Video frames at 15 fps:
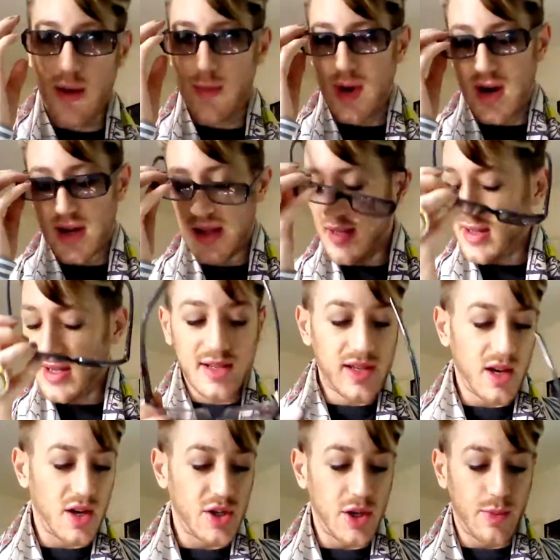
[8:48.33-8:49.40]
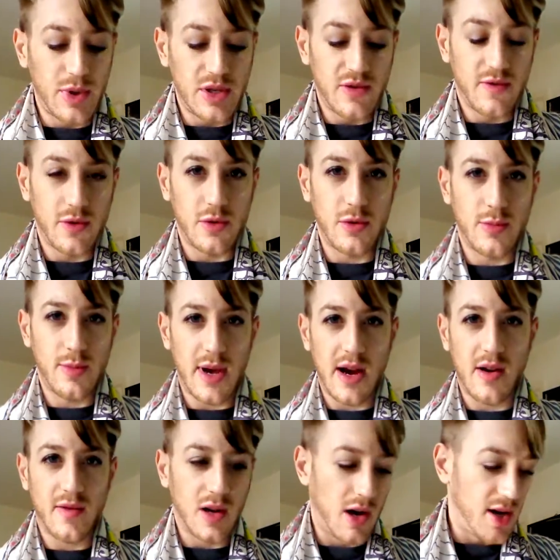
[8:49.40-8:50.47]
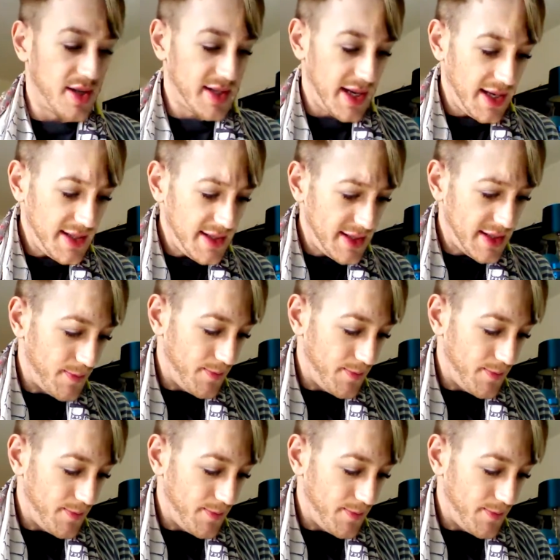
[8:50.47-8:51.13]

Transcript: I think they're such a beautiful pair of glasses.